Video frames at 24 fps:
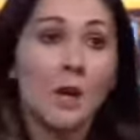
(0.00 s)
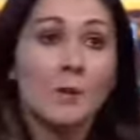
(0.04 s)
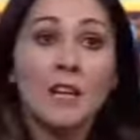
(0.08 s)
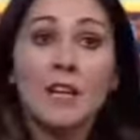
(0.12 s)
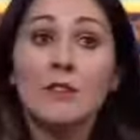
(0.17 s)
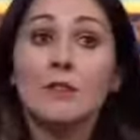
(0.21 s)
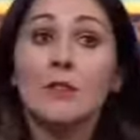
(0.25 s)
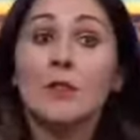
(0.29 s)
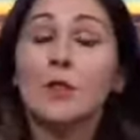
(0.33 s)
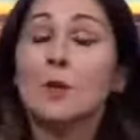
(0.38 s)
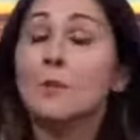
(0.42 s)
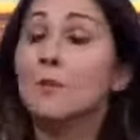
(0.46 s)

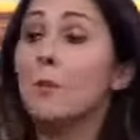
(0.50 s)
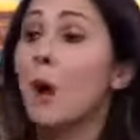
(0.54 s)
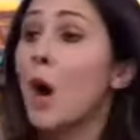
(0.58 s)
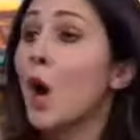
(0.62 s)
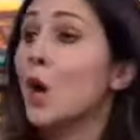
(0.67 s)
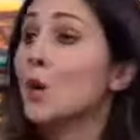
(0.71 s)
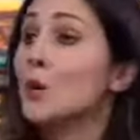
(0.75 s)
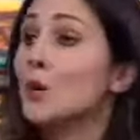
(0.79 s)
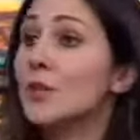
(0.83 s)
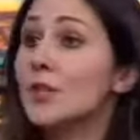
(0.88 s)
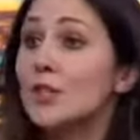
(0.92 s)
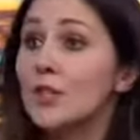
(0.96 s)
Even the
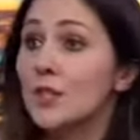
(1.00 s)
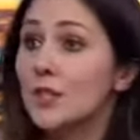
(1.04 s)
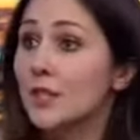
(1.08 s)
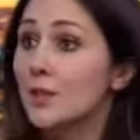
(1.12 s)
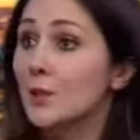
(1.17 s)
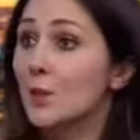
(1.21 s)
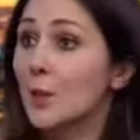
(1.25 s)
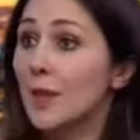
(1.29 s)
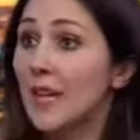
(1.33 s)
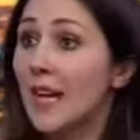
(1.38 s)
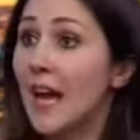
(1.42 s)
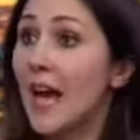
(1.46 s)

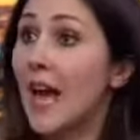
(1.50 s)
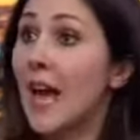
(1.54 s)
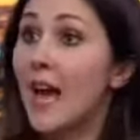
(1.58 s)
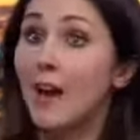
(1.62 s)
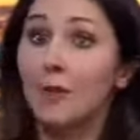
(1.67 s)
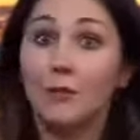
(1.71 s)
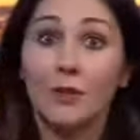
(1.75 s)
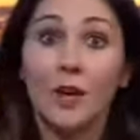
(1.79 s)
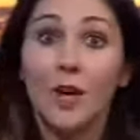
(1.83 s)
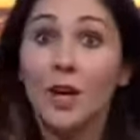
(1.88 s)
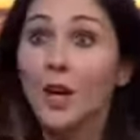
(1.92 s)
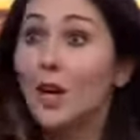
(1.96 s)
posters we
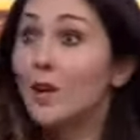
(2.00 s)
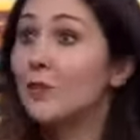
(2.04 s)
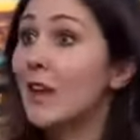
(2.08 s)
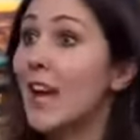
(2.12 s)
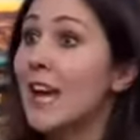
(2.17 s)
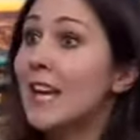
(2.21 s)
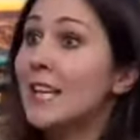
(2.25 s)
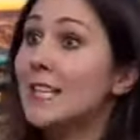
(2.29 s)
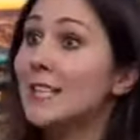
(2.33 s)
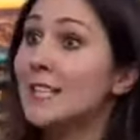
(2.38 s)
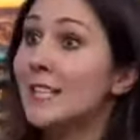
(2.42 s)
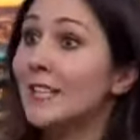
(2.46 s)
have of
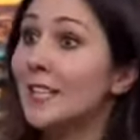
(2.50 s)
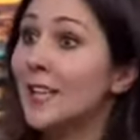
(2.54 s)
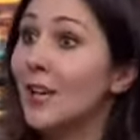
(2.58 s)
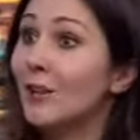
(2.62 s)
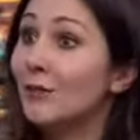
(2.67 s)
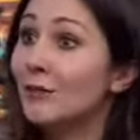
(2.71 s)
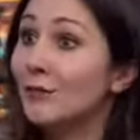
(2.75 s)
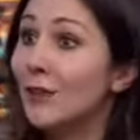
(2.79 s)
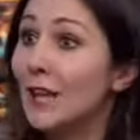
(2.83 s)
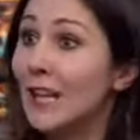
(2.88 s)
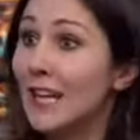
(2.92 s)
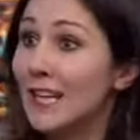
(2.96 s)
Ada
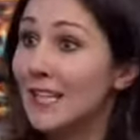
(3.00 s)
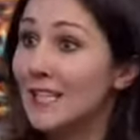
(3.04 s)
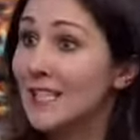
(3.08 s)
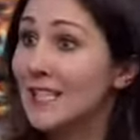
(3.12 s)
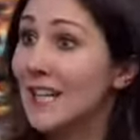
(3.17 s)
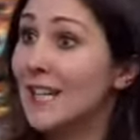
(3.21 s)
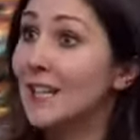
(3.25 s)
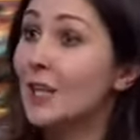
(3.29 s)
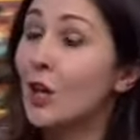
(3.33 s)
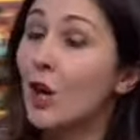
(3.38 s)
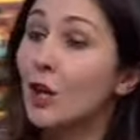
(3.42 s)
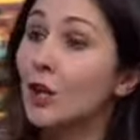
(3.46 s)
Lovelace
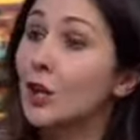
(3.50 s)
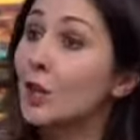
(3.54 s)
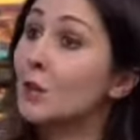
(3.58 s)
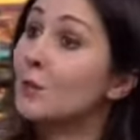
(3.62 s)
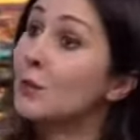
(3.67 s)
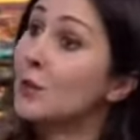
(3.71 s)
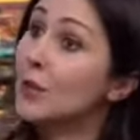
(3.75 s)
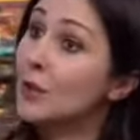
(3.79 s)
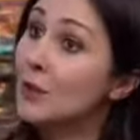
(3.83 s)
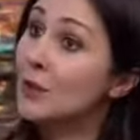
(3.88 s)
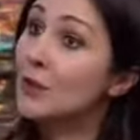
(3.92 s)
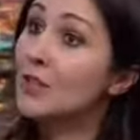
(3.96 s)
in our
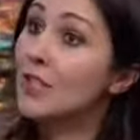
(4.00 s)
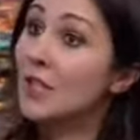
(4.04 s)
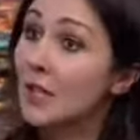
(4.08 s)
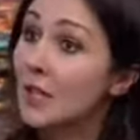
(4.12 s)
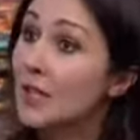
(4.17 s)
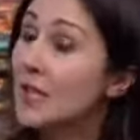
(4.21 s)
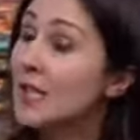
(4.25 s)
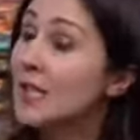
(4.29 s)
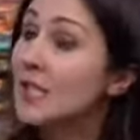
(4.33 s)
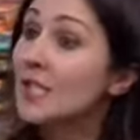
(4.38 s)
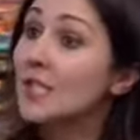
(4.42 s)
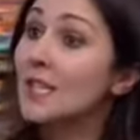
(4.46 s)
computer
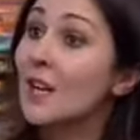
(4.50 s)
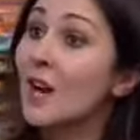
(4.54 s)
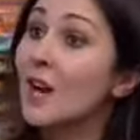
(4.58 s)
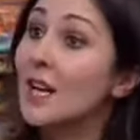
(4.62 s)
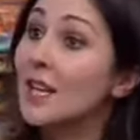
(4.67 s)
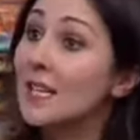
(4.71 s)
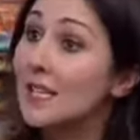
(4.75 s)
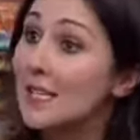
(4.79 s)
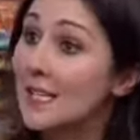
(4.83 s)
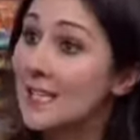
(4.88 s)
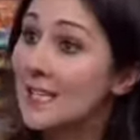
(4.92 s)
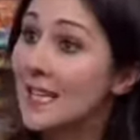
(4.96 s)

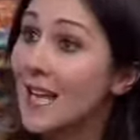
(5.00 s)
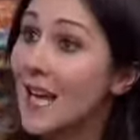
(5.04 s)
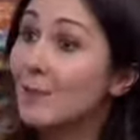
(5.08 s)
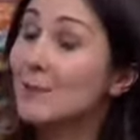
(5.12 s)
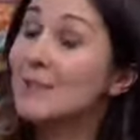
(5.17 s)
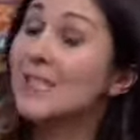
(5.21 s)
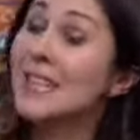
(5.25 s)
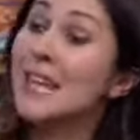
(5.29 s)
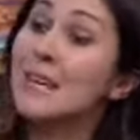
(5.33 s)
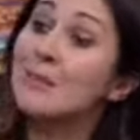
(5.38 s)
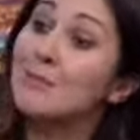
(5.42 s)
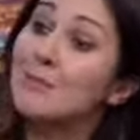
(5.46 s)
science
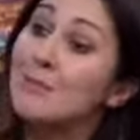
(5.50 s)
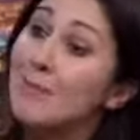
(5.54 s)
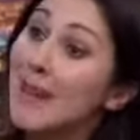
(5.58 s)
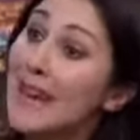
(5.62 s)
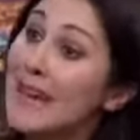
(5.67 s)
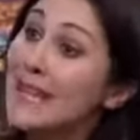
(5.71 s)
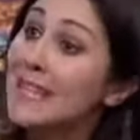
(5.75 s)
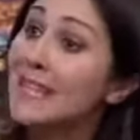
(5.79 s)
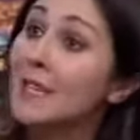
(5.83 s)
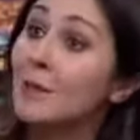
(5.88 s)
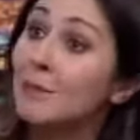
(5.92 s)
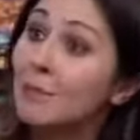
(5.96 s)
labs, they
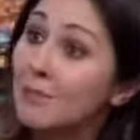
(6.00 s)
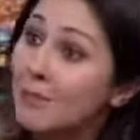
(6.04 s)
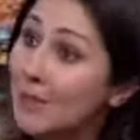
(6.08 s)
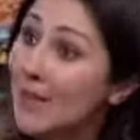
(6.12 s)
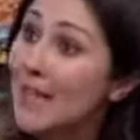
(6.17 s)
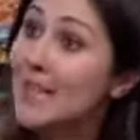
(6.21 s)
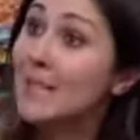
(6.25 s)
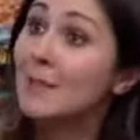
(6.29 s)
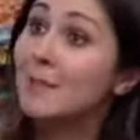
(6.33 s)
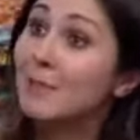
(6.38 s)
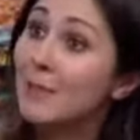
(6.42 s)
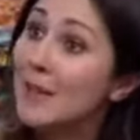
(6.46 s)
make a
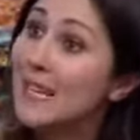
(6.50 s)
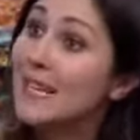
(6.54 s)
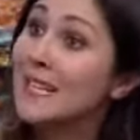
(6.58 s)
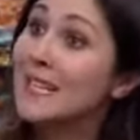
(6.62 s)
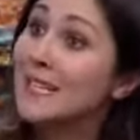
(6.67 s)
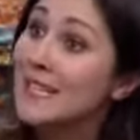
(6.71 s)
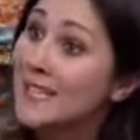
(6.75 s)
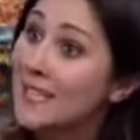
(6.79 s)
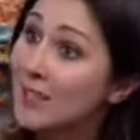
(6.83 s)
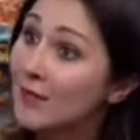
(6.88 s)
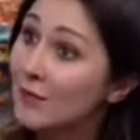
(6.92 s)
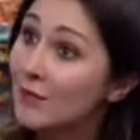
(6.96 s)
big, big
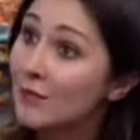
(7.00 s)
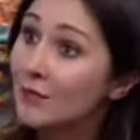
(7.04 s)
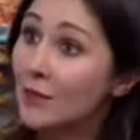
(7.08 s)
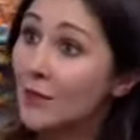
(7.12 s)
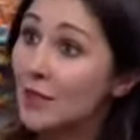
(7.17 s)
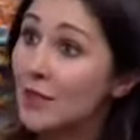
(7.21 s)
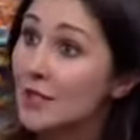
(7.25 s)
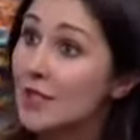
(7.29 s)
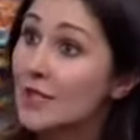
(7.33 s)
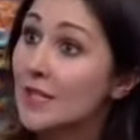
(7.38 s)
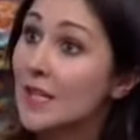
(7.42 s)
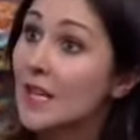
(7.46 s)

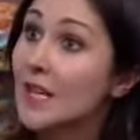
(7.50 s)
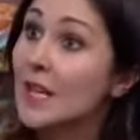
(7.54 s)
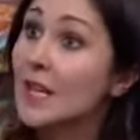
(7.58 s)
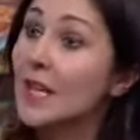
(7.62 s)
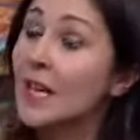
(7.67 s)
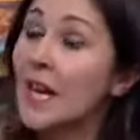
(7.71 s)
difference.